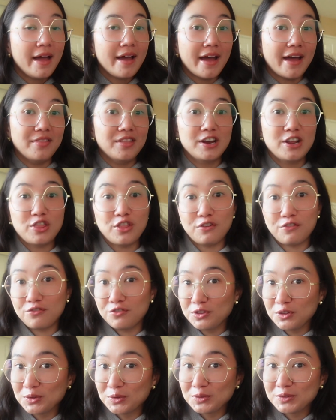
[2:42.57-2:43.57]
And then in the
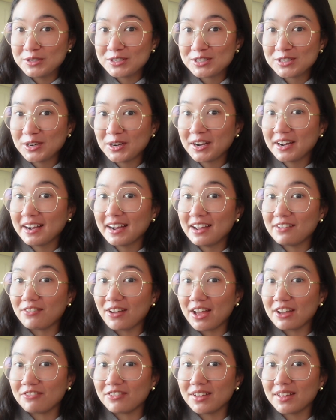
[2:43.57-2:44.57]
future, if
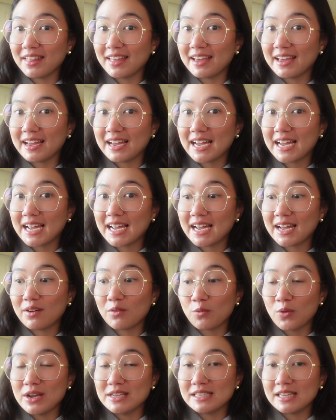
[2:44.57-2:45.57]
I feel like
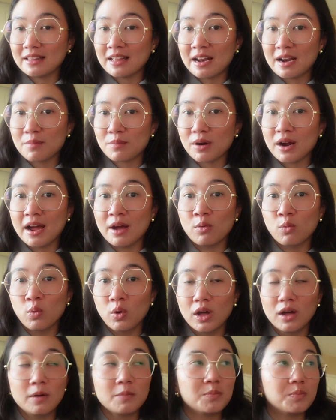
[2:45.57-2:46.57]
raising that number, I
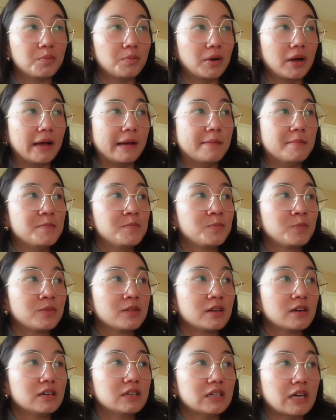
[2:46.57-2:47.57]
will, but
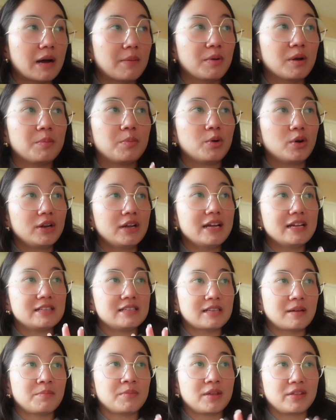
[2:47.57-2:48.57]
I'm gonna put it at
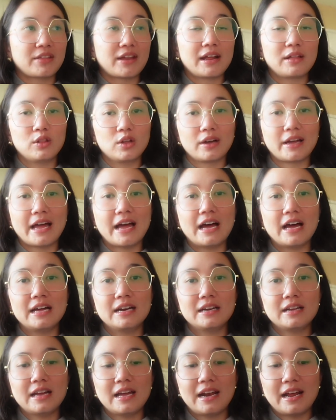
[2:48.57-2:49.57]
something that I look
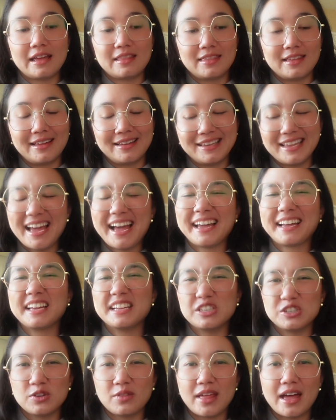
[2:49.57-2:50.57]
at and I think, yeah, I
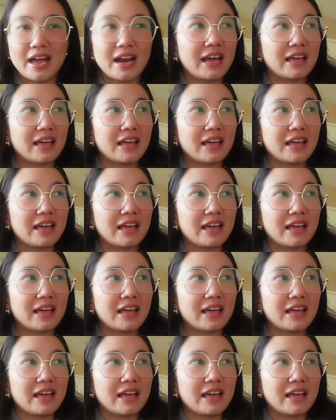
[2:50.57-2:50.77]
can do that.